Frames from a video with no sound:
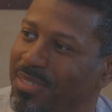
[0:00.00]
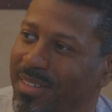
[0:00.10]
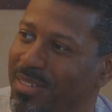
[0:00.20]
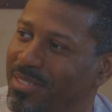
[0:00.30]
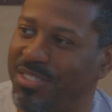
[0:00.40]

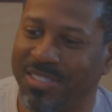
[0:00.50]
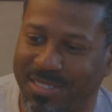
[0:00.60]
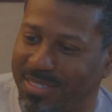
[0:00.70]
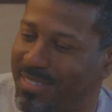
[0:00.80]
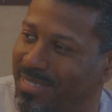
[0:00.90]
It's
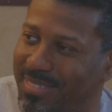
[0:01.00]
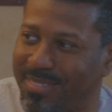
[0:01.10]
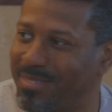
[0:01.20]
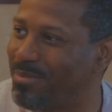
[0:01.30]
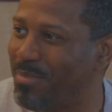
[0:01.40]
just
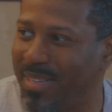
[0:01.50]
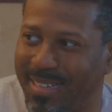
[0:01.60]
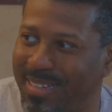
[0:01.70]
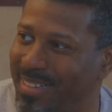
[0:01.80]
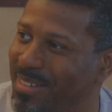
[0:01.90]

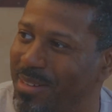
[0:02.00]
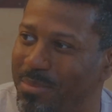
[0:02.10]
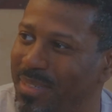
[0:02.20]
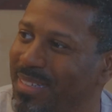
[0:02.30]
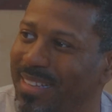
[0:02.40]
me and
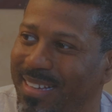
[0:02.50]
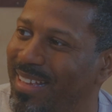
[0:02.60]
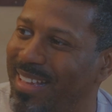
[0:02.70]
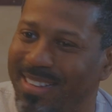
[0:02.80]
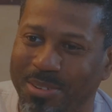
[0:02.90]
him, and
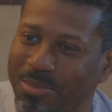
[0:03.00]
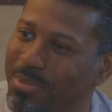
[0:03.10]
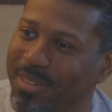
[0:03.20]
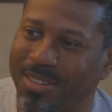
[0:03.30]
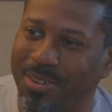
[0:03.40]
don't
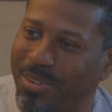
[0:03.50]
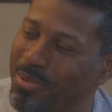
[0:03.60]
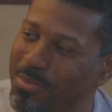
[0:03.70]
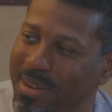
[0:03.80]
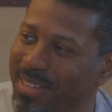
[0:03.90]
want to call
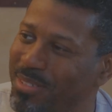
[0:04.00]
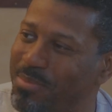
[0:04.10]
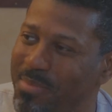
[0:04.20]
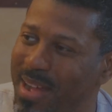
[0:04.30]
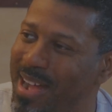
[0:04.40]
nobody
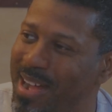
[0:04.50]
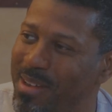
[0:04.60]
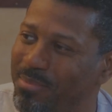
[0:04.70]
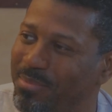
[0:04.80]
else mom.